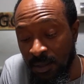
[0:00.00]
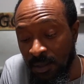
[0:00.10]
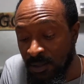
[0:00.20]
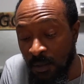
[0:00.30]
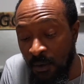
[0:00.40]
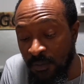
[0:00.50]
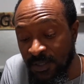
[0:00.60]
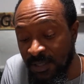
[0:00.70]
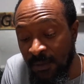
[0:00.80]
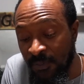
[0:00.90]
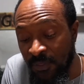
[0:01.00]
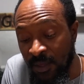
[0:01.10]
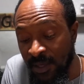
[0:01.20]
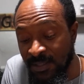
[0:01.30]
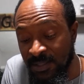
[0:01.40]
it's all the same
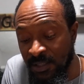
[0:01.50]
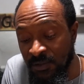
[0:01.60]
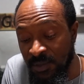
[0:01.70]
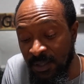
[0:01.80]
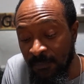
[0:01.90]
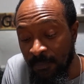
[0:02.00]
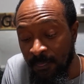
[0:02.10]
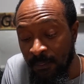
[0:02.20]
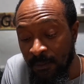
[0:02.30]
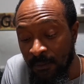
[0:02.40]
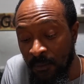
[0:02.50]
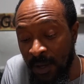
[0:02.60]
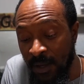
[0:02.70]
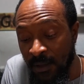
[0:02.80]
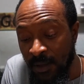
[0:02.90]
thing essentially,
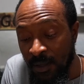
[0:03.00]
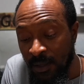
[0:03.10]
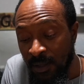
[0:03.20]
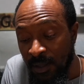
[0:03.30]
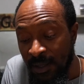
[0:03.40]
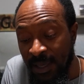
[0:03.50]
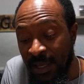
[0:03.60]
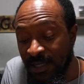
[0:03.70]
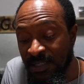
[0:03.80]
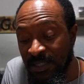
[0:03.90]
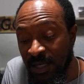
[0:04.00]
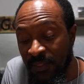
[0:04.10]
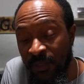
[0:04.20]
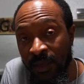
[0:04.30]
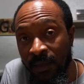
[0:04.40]
right? It is
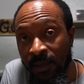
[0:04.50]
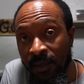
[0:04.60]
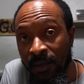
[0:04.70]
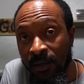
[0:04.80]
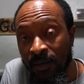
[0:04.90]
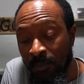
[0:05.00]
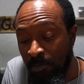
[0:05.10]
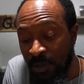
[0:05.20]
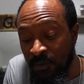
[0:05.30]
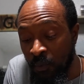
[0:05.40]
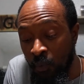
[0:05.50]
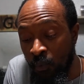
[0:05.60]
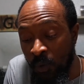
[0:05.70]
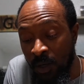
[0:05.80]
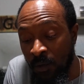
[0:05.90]
nothing but
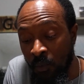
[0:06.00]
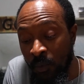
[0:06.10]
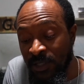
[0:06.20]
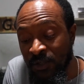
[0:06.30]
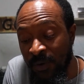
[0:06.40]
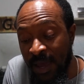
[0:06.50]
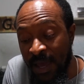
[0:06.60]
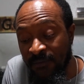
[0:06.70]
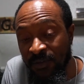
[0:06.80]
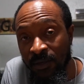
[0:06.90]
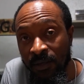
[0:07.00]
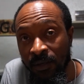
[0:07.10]
witchcraft